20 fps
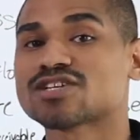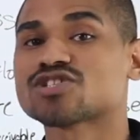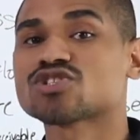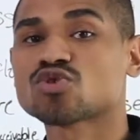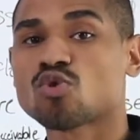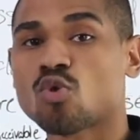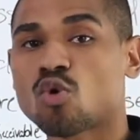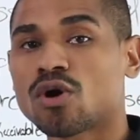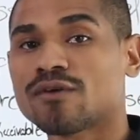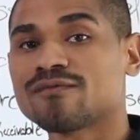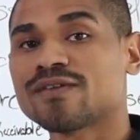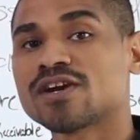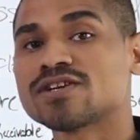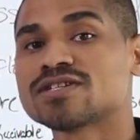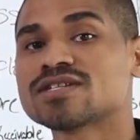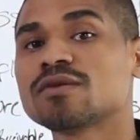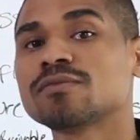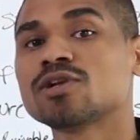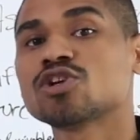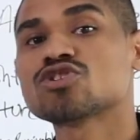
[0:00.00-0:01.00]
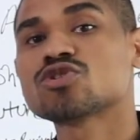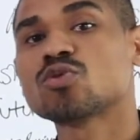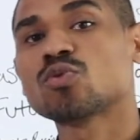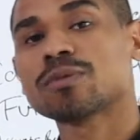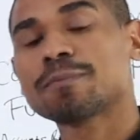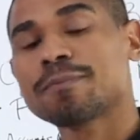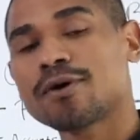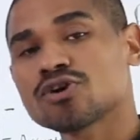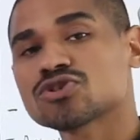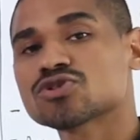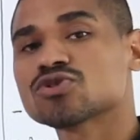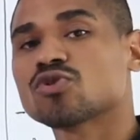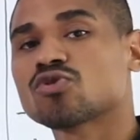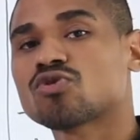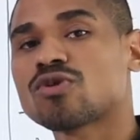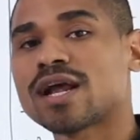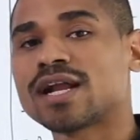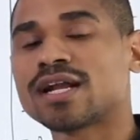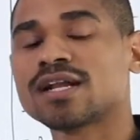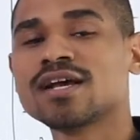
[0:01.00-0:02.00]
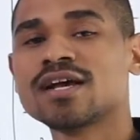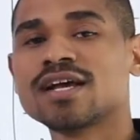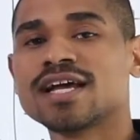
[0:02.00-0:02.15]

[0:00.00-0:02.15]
score, very similar to with personal credit.